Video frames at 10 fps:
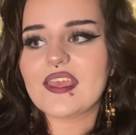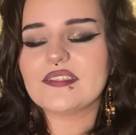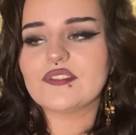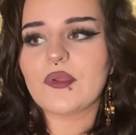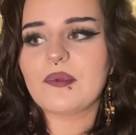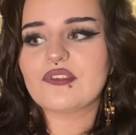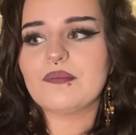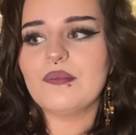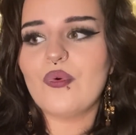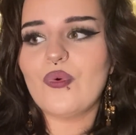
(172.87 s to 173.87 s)
so much
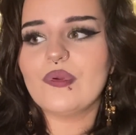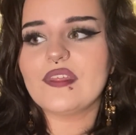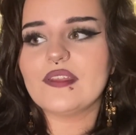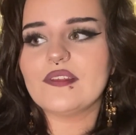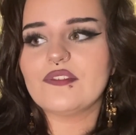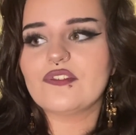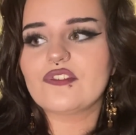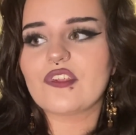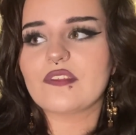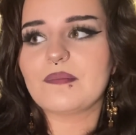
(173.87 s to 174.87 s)
more than
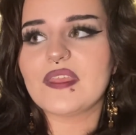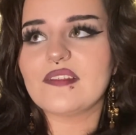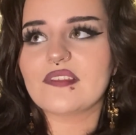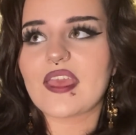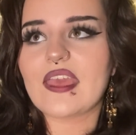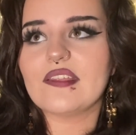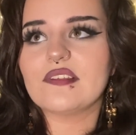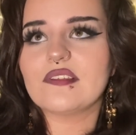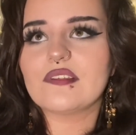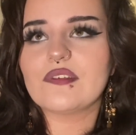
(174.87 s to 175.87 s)
just being scared
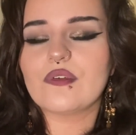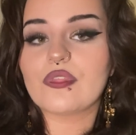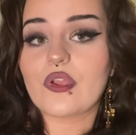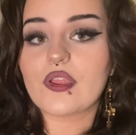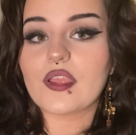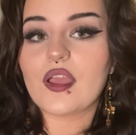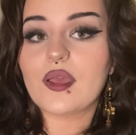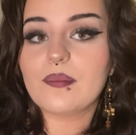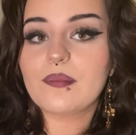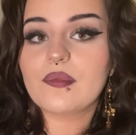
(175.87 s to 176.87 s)
of throwing
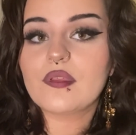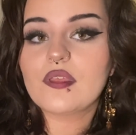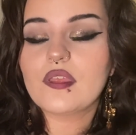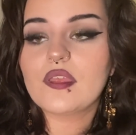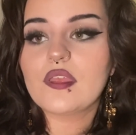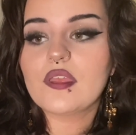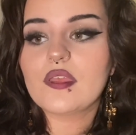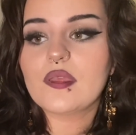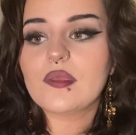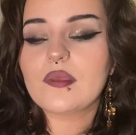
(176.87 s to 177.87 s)
up,
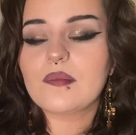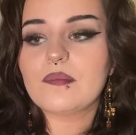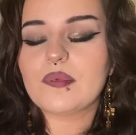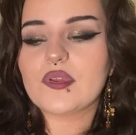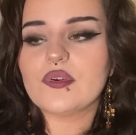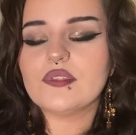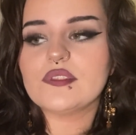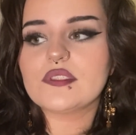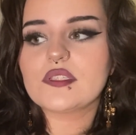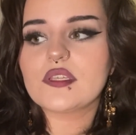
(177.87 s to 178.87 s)

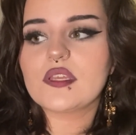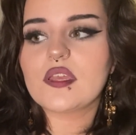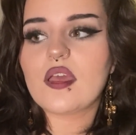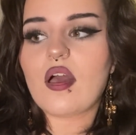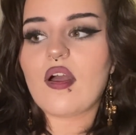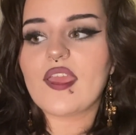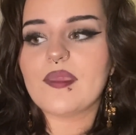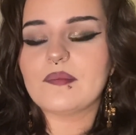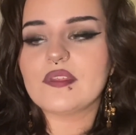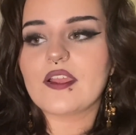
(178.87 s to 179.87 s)
because
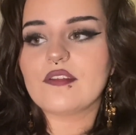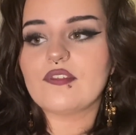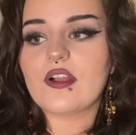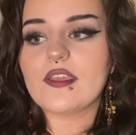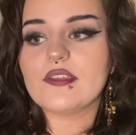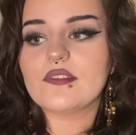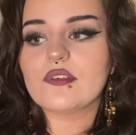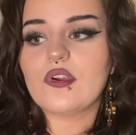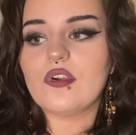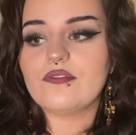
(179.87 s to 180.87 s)
I'm terrified
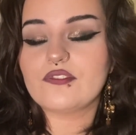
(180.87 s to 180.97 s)
of